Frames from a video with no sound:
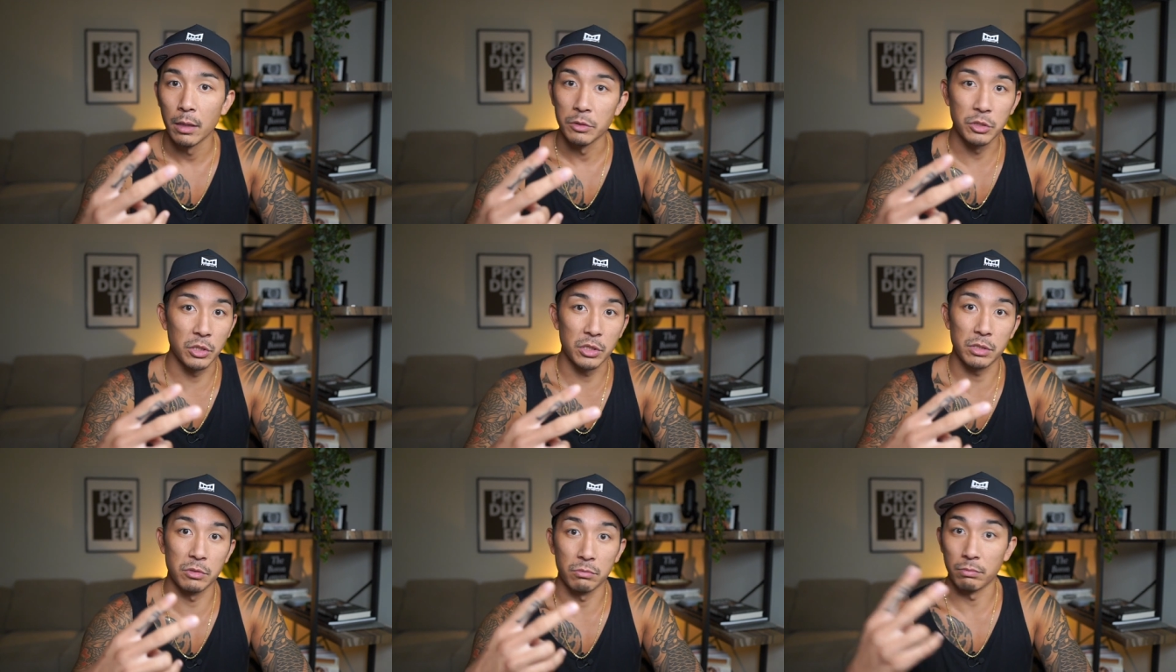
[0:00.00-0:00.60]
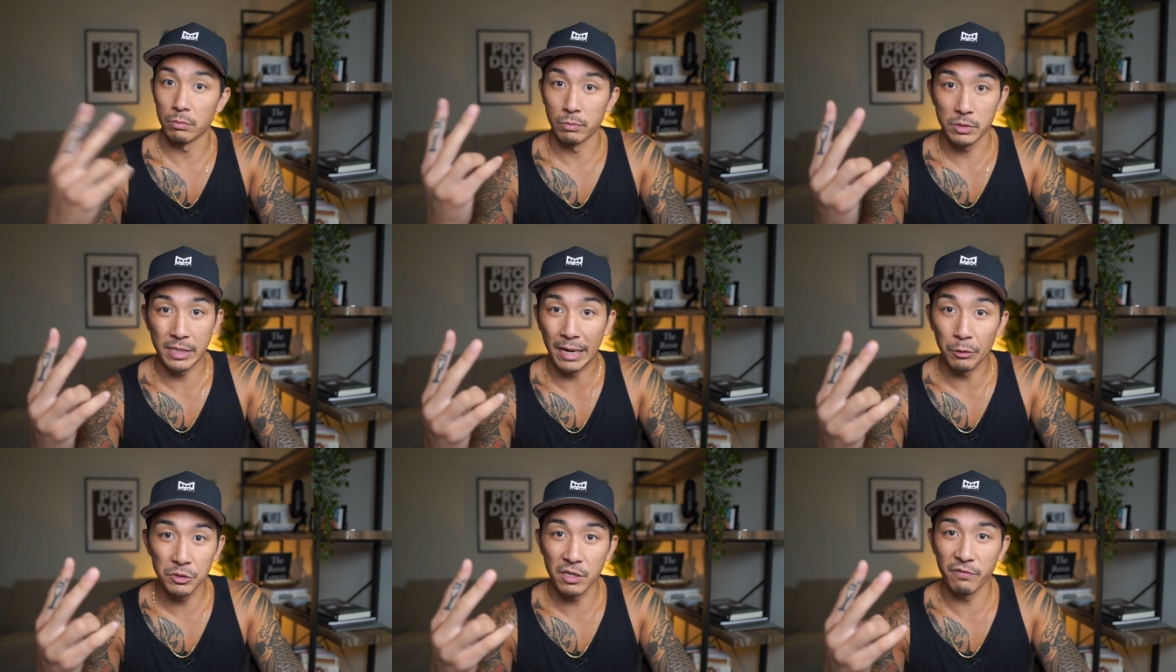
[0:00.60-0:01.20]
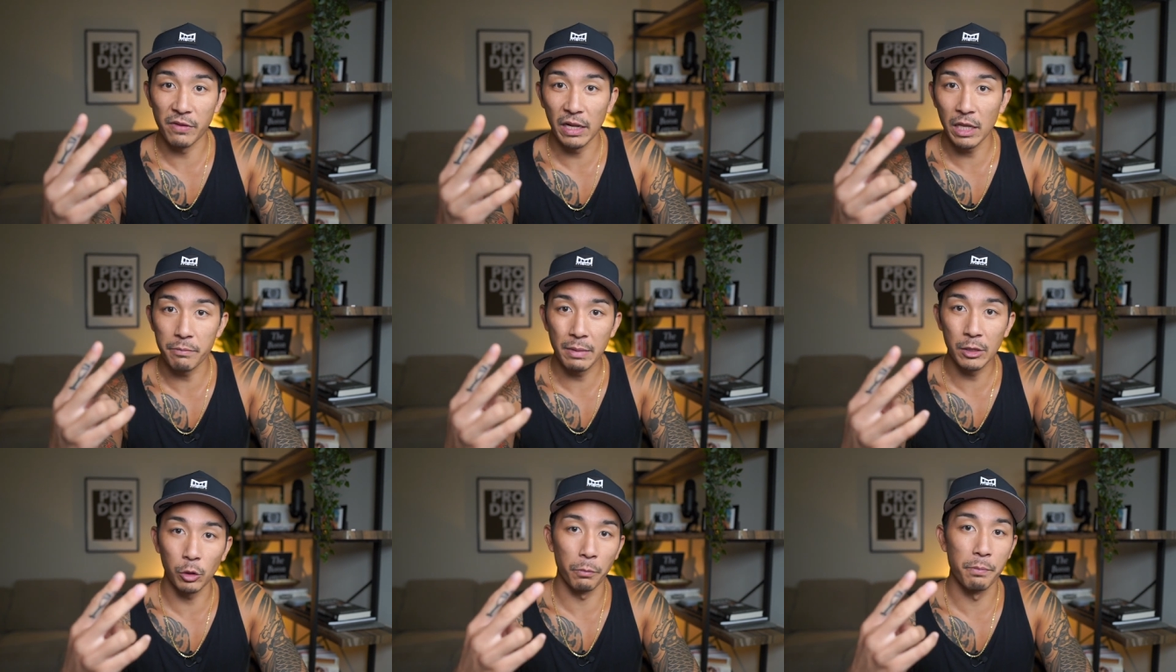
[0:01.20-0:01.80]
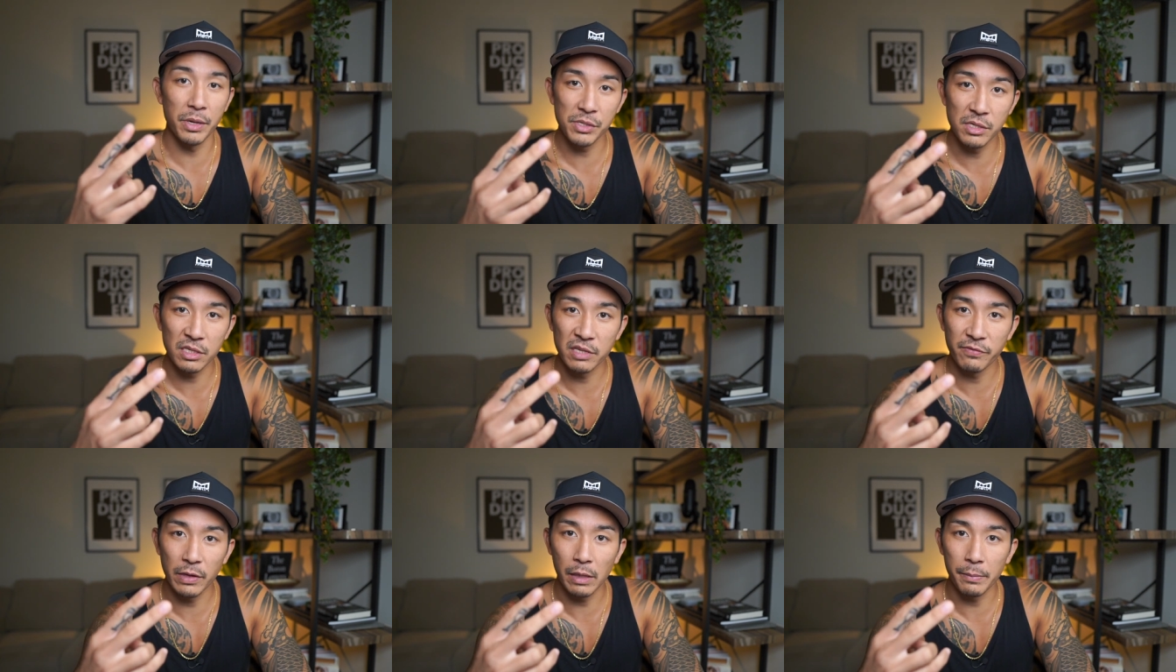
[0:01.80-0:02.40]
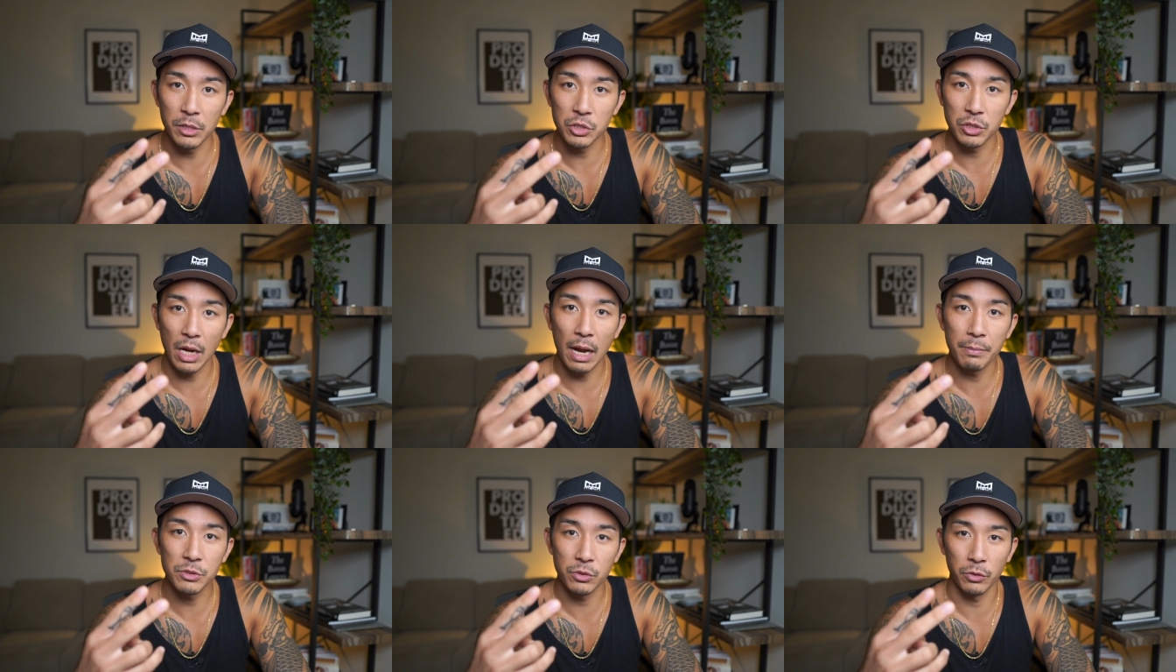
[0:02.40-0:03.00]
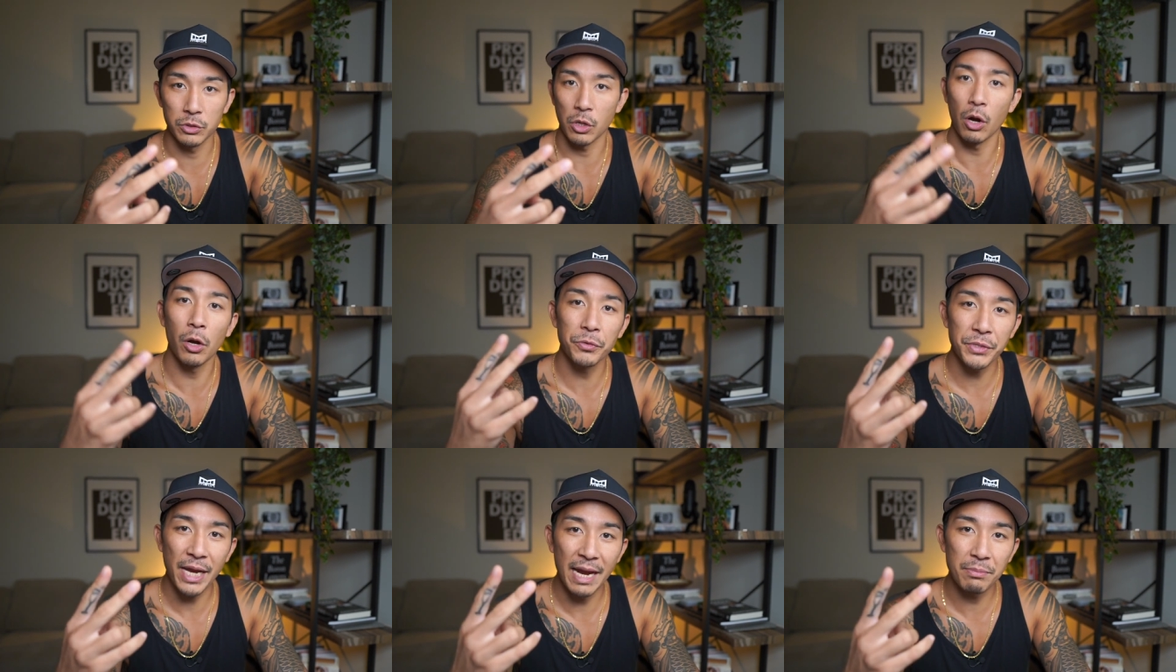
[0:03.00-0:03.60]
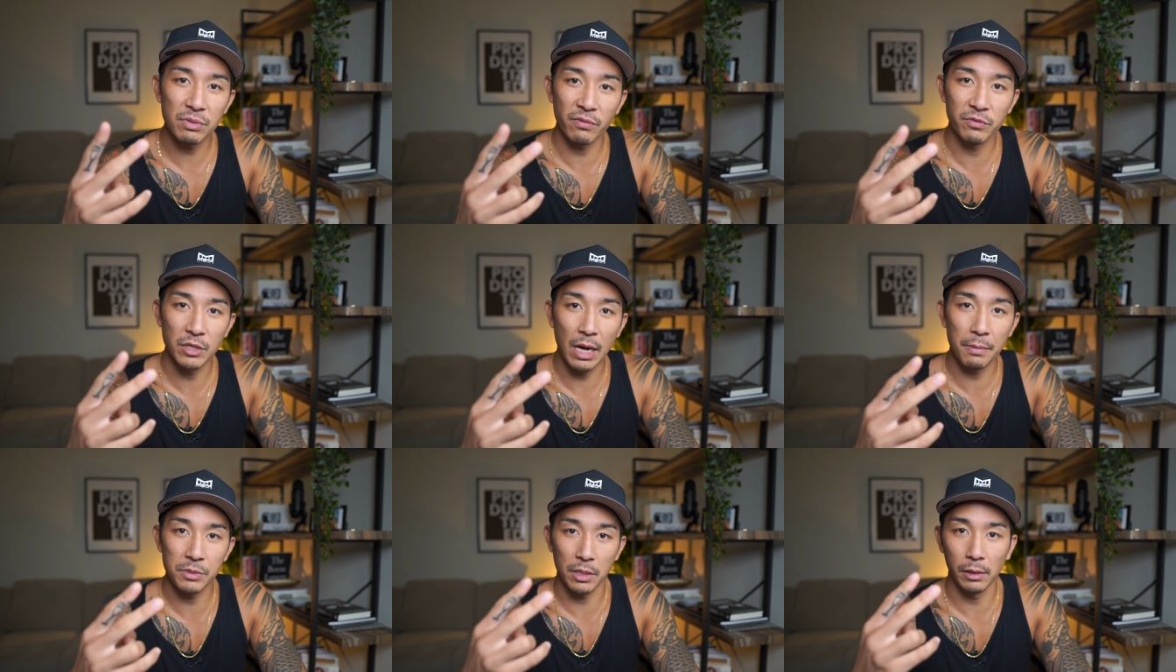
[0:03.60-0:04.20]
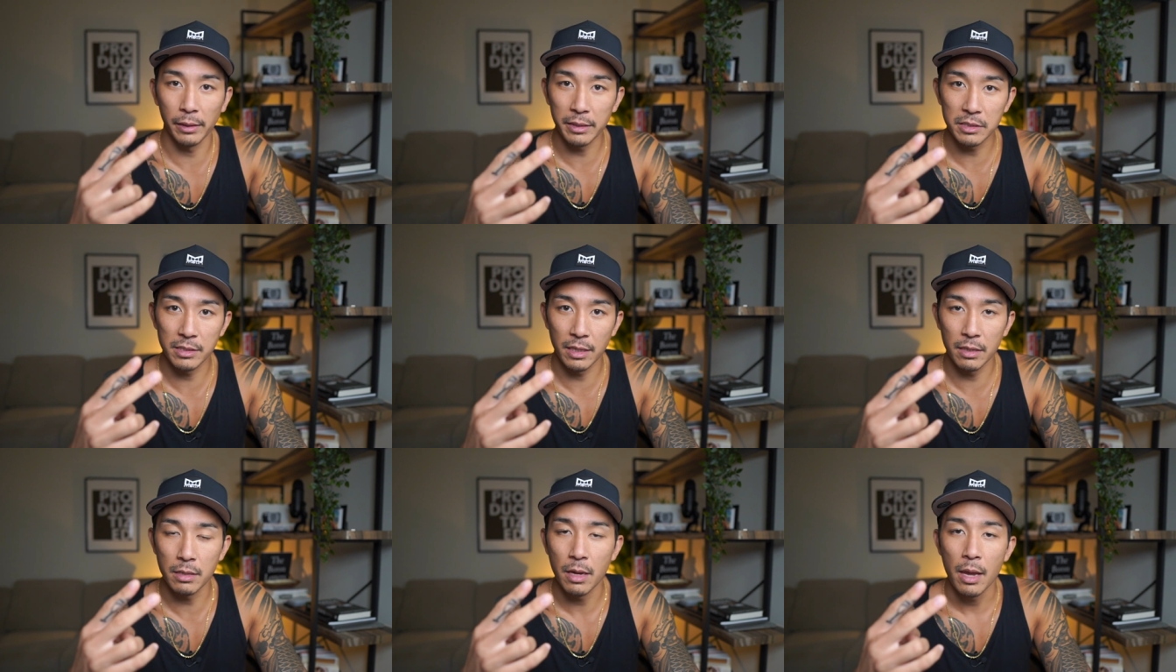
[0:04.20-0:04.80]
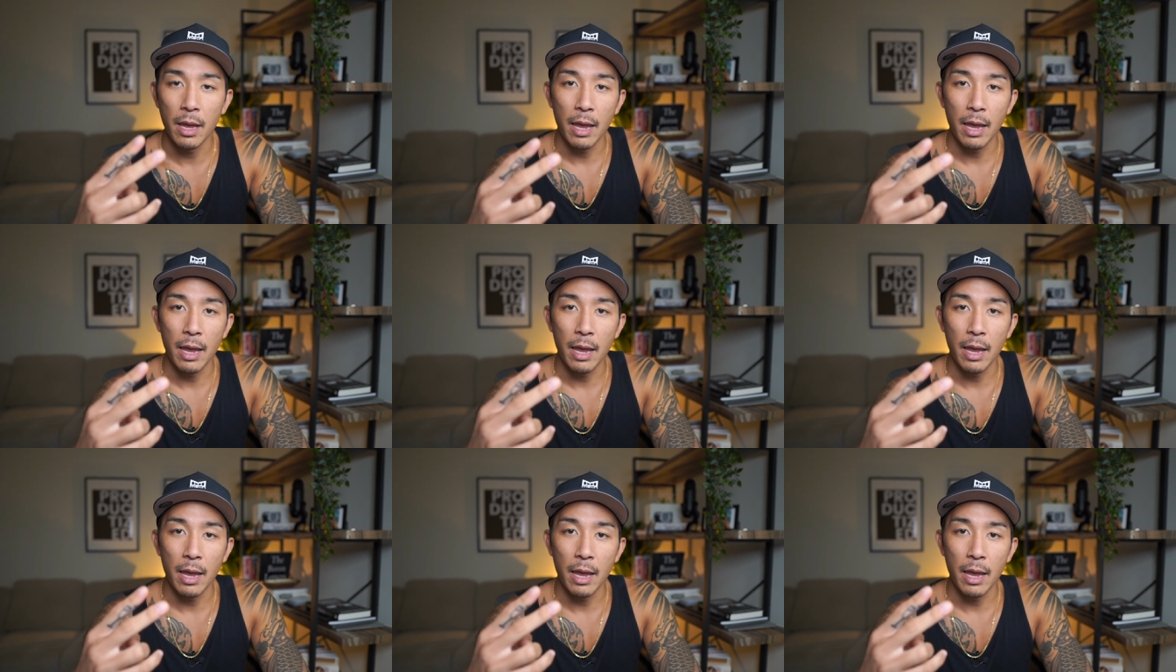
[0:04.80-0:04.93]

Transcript: just sales development or business development jobs. So there's all types of jobs on LinkedIn.